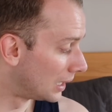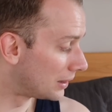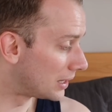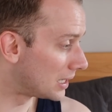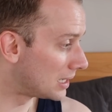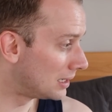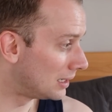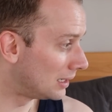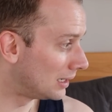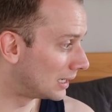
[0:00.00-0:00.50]

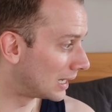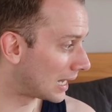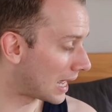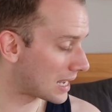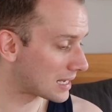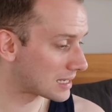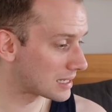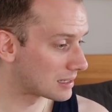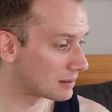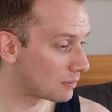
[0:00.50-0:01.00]
I'm
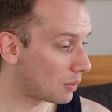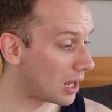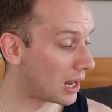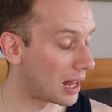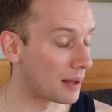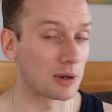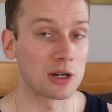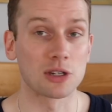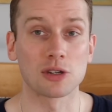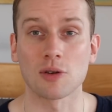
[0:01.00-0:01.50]

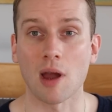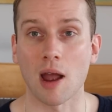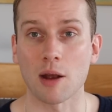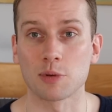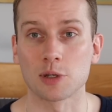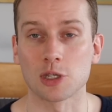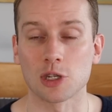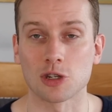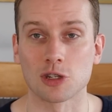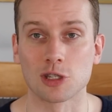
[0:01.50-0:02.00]
going to do
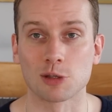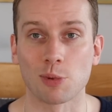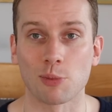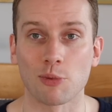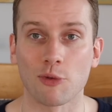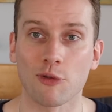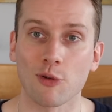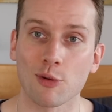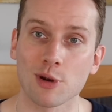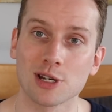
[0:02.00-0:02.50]
acquisitions, but
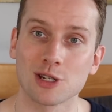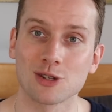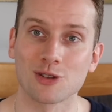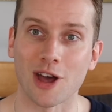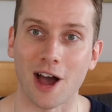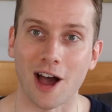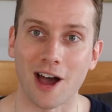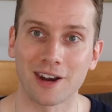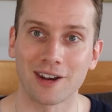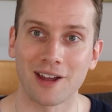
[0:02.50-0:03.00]
before we do
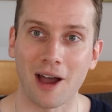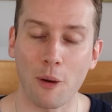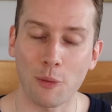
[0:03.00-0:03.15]
that,